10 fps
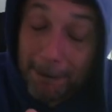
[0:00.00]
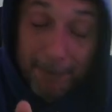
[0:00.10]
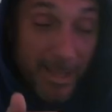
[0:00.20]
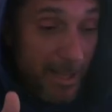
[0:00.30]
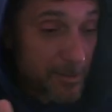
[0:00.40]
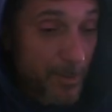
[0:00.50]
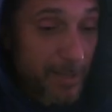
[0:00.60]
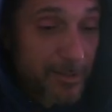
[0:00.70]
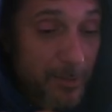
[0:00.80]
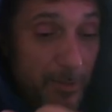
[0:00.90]

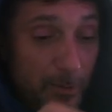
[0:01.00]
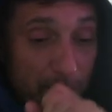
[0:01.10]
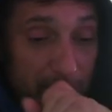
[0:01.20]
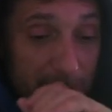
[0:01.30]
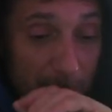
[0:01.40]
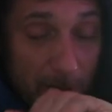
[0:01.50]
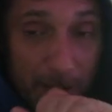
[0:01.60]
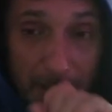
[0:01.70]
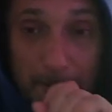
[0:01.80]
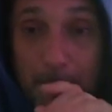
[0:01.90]
SBET's going to be worth some
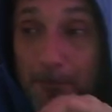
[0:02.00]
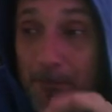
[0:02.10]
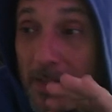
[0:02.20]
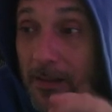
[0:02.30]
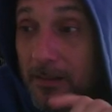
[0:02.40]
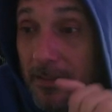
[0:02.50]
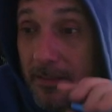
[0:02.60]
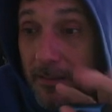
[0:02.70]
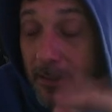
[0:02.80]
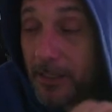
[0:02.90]
money.
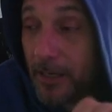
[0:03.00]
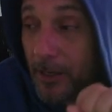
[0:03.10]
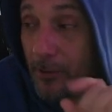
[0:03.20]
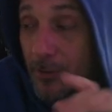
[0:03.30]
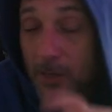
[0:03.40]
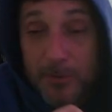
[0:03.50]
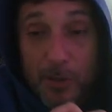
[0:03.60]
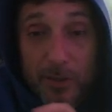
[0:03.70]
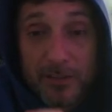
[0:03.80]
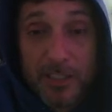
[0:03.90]
This Linea Air-Drop
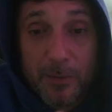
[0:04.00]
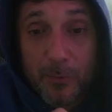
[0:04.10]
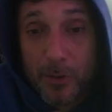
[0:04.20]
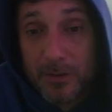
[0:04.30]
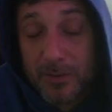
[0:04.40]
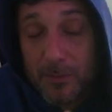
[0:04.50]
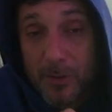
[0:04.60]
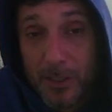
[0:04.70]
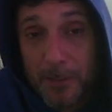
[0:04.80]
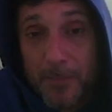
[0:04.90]
token is going to be worth some
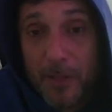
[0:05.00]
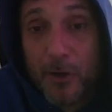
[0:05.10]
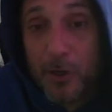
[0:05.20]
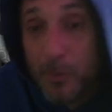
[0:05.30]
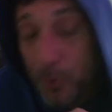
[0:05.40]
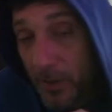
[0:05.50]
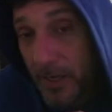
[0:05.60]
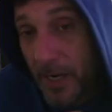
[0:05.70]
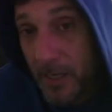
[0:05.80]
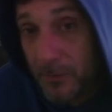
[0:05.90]
money. And they're going to put
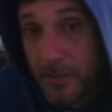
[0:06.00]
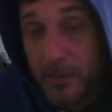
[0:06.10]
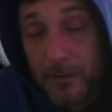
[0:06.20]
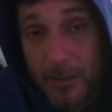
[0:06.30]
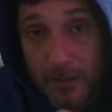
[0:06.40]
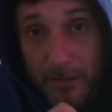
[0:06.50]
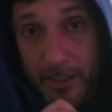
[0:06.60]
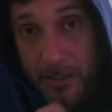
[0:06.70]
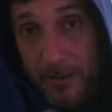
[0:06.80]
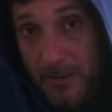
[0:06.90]
native yield on the
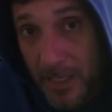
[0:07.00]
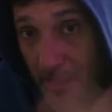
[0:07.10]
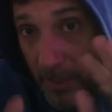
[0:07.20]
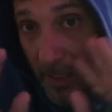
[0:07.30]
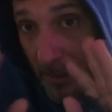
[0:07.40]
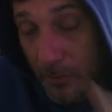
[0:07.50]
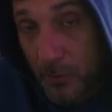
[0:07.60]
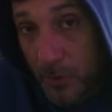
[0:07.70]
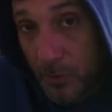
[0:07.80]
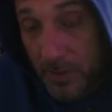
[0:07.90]
Linea chain, meaning if you
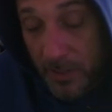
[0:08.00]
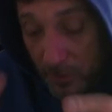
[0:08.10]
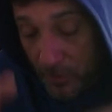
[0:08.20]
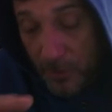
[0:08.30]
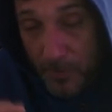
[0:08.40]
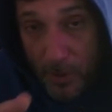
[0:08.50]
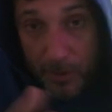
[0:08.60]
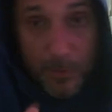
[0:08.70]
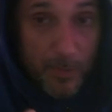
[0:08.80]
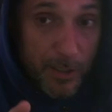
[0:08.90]
use it, you just
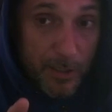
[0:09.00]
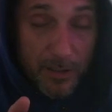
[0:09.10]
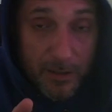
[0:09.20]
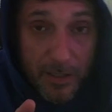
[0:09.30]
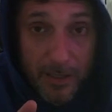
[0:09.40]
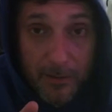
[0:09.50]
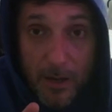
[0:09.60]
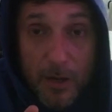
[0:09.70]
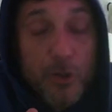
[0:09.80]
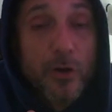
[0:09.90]
park your money on there,
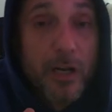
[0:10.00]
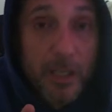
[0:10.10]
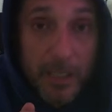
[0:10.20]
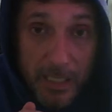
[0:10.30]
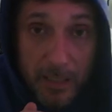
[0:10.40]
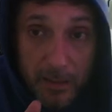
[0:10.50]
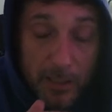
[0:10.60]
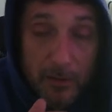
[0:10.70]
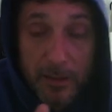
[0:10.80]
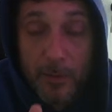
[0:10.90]
you're getting ETH
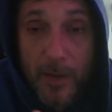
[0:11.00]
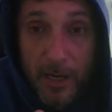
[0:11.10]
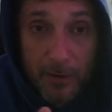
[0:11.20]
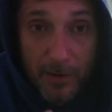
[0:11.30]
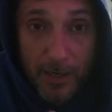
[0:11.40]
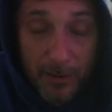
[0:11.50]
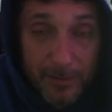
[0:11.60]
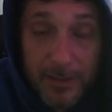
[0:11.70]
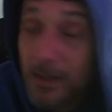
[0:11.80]
yield in the background.